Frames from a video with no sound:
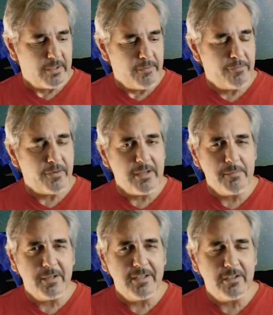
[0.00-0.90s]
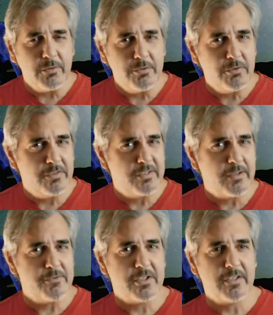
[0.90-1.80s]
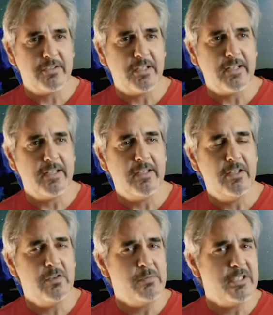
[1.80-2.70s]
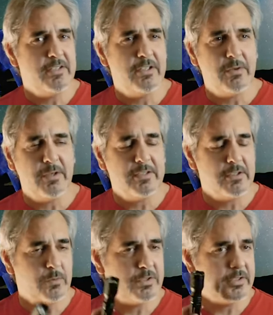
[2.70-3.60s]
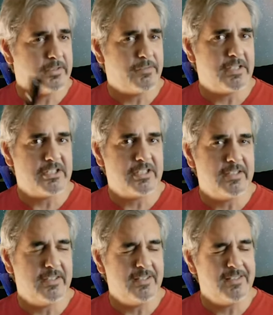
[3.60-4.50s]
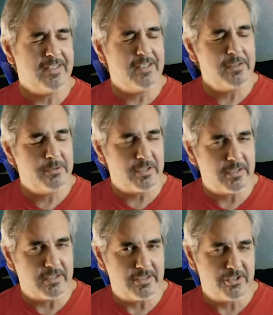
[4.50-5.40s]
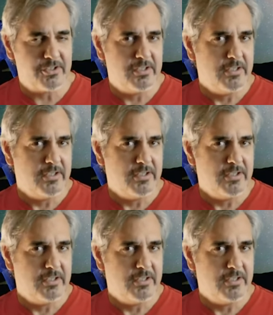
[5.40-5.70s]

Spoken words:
if I'm very close to the subject and I illuminate directly with this flashlight, it is a little bit harsh.